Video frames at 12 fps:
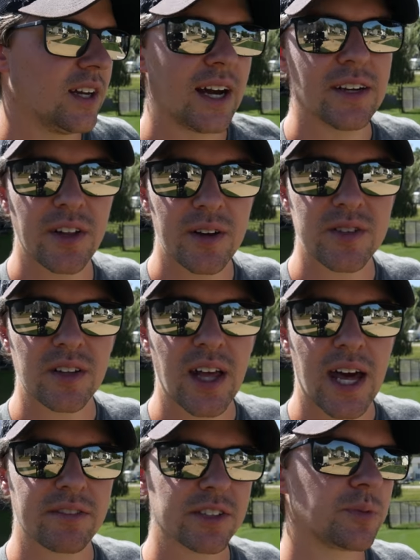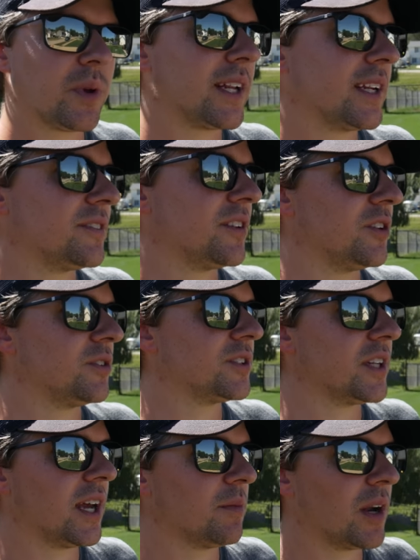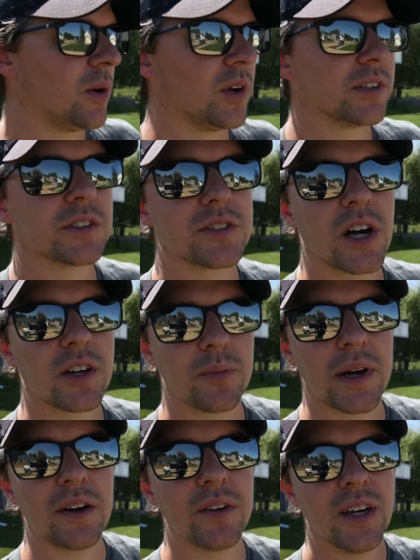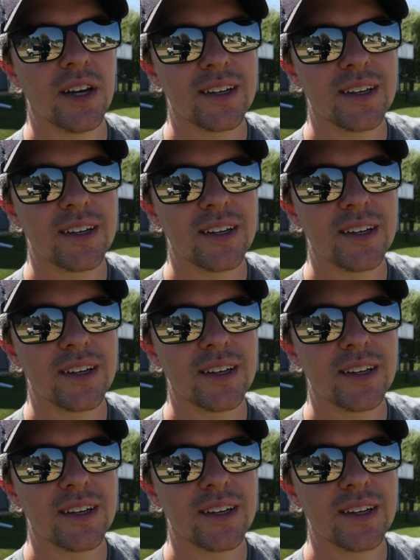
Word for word: I know that was a lot of explaining to do today, but I wanted to talk about